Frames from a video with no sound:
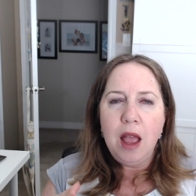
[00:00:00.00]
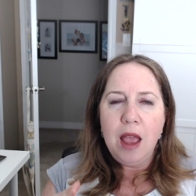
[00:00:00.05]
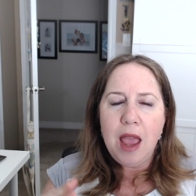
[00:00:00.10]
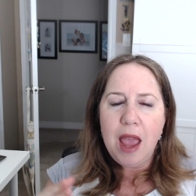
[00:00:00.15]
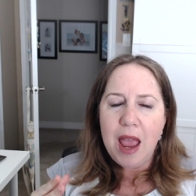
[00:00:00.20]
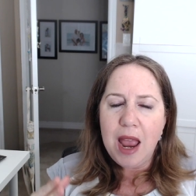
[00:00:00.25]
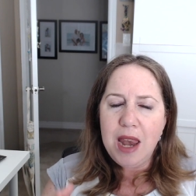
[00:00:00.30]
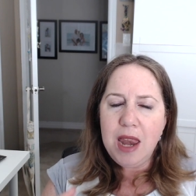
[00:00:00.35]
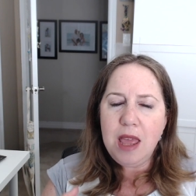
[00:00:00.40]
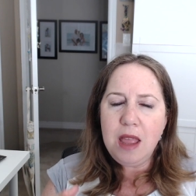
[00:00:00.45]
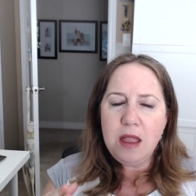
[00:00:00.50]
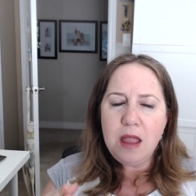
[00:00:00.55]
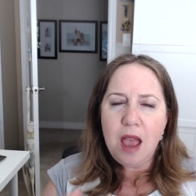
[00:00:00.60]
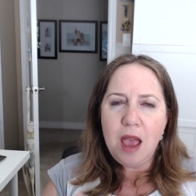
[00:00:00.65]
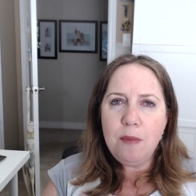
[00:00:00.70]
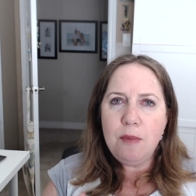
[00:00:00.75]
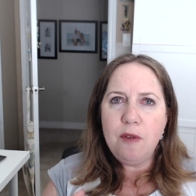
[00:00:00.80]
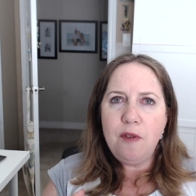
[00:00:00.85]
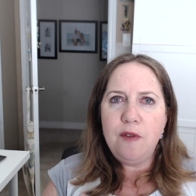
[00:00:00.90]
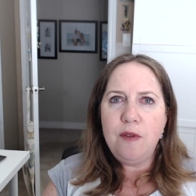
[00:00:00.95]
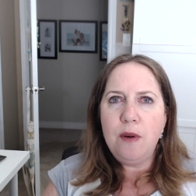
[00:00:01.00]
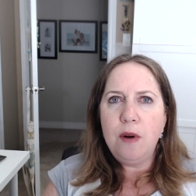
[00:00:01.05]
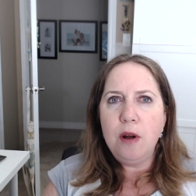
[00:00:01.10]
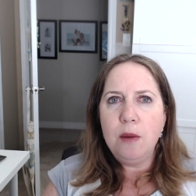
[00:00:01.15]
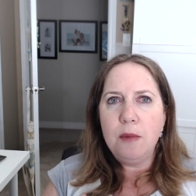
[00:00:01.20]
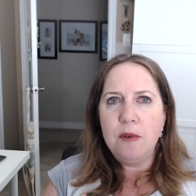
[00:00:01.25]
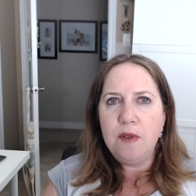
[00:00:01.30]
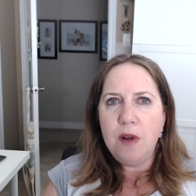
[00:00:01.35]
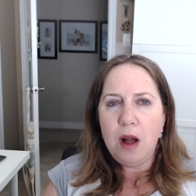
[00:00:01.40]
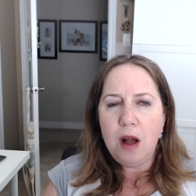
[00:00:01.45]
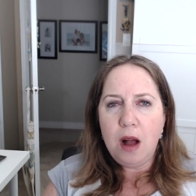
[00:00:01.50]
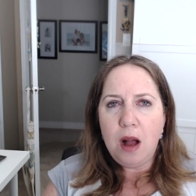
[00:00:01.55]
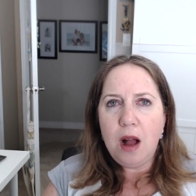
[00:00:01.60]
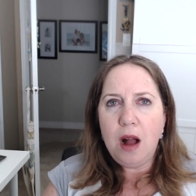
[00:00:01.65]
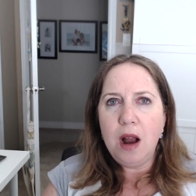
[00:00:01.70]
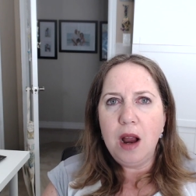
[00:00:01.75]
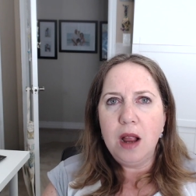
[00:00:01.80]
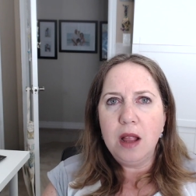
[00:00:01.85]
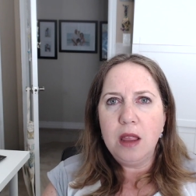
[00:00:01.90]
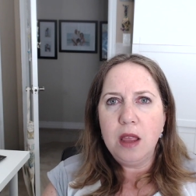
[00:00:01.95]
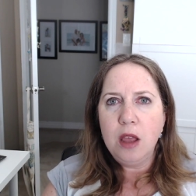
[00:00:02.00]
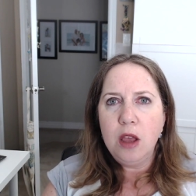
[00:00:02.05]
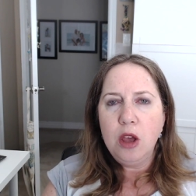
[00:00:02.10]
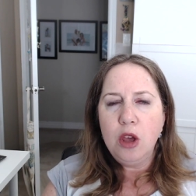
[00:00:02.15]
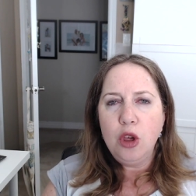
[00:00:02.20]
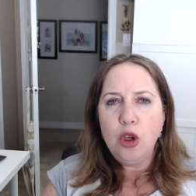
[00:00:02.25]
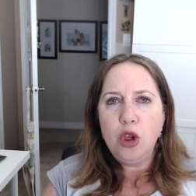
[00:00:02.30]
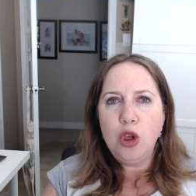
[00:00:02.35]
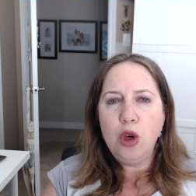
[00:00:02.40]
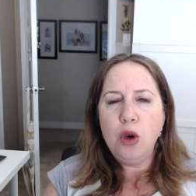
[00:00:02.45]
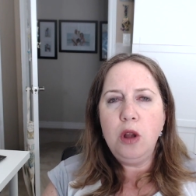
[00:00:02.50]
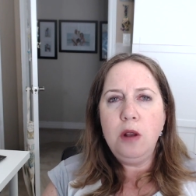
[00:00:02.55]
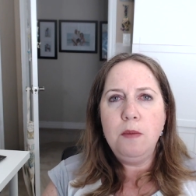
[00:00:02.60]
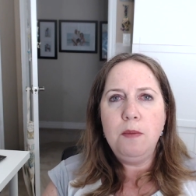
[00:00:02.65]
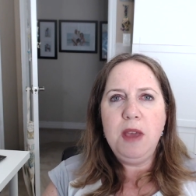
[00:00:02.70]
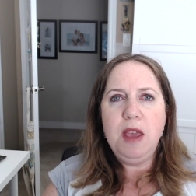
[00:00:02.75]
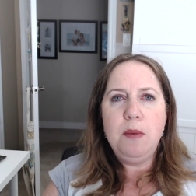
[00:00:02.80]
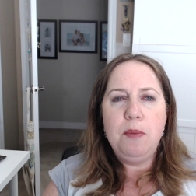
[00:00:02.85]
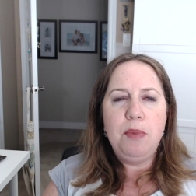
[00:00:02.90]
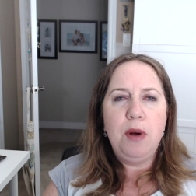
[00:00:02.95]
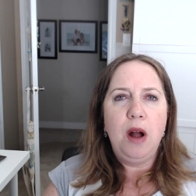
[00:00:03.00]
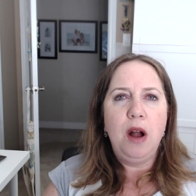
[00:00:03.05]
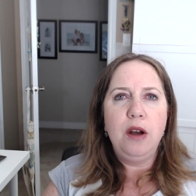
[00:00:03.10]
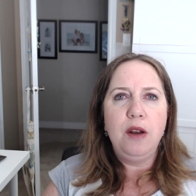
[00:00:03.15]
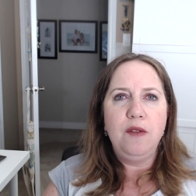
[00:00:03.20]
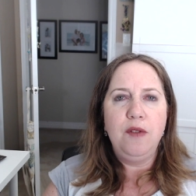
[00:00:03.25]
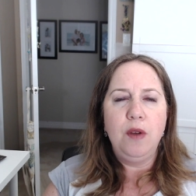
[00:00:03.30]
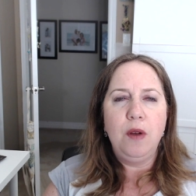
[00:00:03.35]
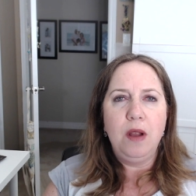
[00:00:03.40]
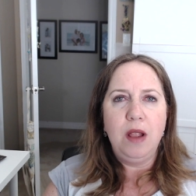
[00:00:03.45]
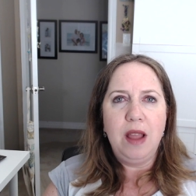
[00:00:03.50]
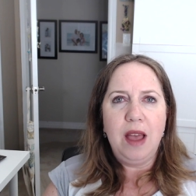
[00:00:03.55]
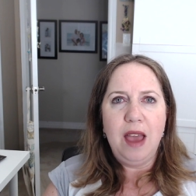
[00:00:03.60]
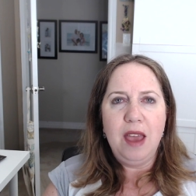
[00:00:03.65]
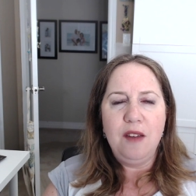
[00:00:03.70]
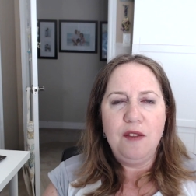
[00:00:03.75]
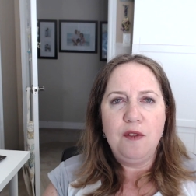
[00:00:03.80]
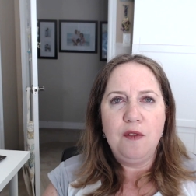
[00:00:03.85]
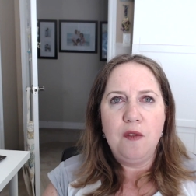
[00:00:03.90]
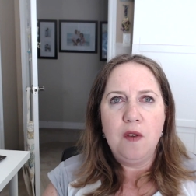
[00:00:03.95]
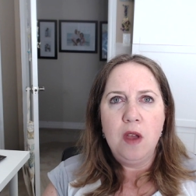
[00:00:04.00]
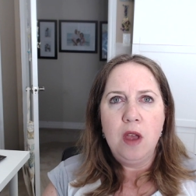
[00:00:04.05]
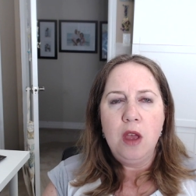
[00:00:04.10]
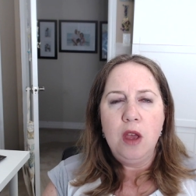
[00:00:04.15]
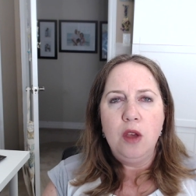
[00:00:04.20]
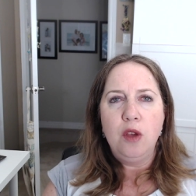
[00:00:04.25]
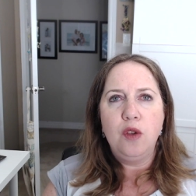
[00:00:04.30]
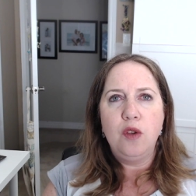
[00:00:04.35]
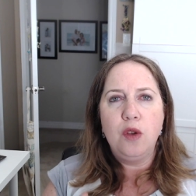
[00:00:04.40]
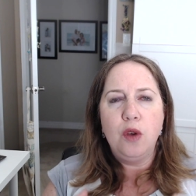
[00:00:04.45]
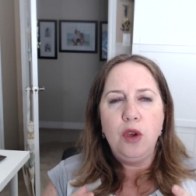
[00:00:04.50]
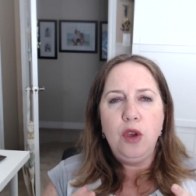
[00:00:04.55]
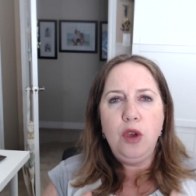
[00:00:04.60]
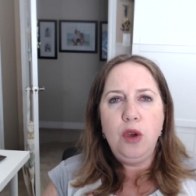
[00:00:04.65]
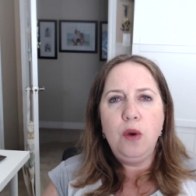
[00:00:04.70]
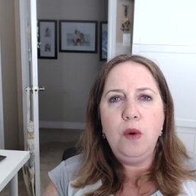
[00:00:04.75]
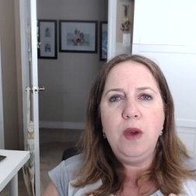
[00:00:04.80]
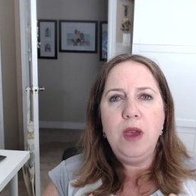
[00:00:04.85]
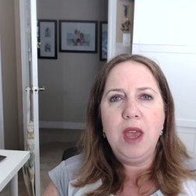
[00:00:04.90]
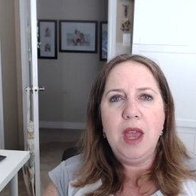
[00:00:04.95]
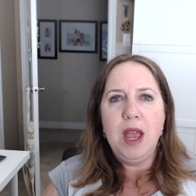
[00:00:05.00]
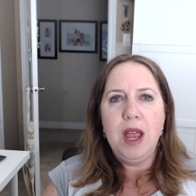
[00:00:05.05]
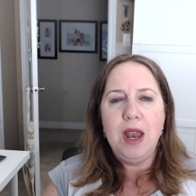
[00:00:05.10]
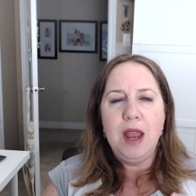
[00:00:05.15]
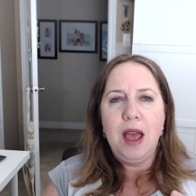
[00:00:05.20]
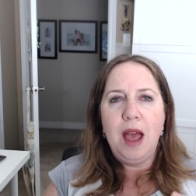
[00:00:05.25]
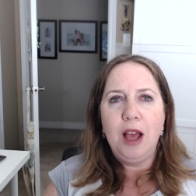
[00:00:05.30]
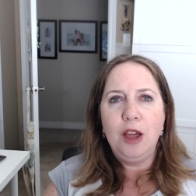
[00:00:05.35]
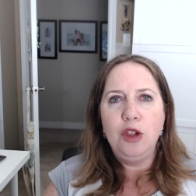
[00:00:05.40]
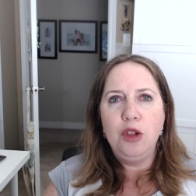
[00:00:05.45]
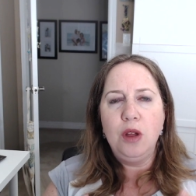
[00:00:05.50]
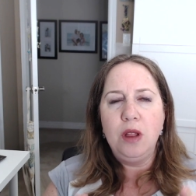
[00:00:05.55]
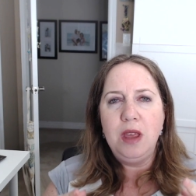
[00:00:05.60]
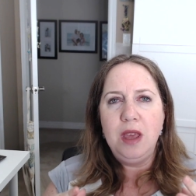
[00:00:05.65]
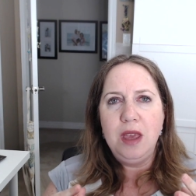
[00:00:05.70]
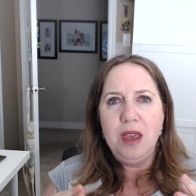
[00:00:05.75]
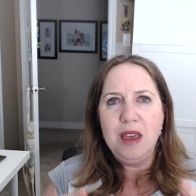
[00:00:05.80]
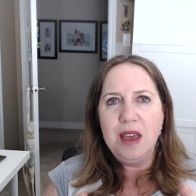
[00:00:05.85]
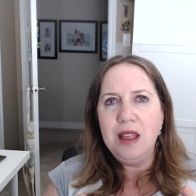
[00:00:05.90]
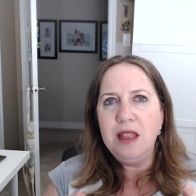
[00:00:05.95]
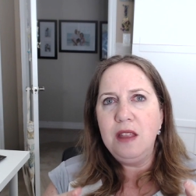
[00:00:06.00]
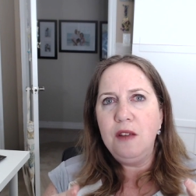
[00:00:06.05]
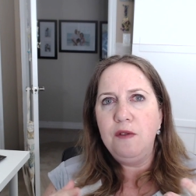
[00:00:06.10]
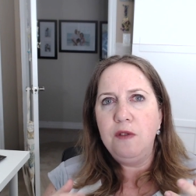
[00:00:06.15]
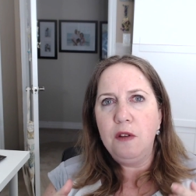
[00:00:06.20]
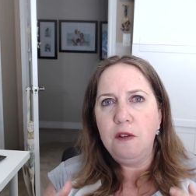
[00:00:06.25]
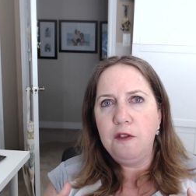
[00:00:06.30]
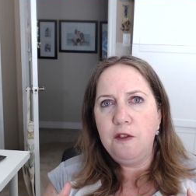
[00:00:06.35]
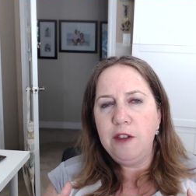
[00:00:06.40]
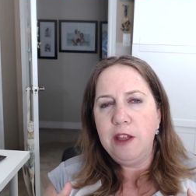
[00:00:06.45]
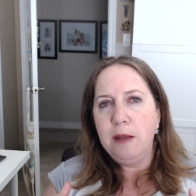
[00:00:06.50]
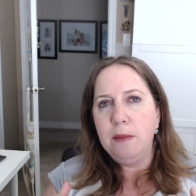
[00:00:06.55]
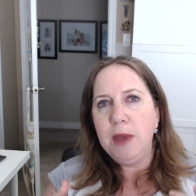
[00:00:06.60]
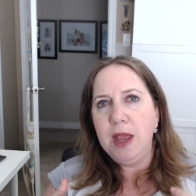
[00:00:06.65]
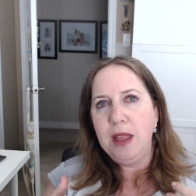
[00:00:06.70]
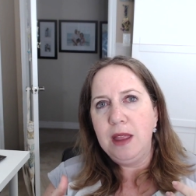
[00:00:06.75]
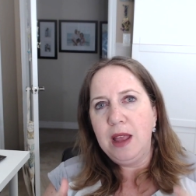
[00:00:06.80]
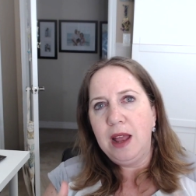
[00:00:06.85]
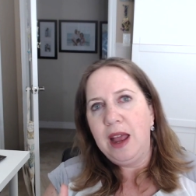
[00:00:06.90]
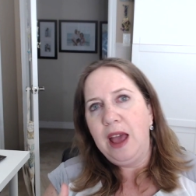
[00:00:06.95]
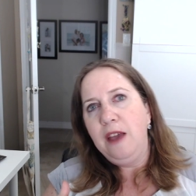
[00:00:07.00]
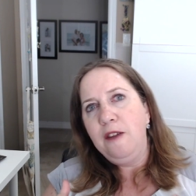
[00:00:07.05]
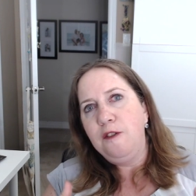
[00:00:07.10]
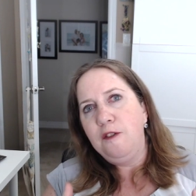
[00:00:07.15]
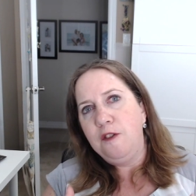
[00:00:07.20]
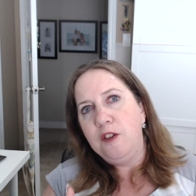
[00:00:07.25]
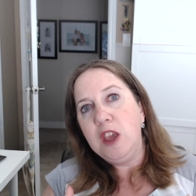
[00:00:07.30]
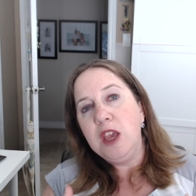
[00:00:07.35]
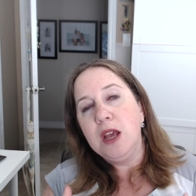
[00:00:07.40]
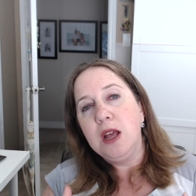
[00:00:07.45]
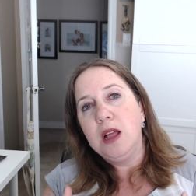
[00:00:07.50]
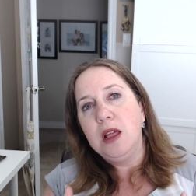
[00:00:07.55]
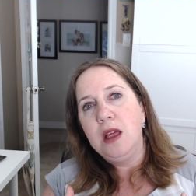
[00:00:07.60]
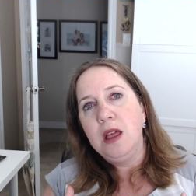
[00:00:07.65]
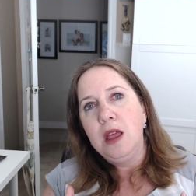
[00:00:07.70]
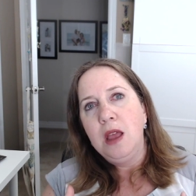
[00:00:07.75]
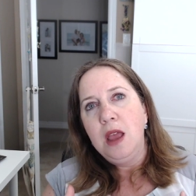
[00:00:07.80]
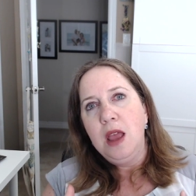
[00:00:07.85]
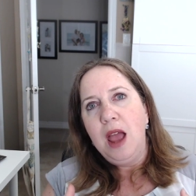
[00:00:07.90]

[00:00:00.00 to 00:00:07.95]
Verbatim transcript: any type of form of art should be part of your life so you can actually get the fulfillment that I feel.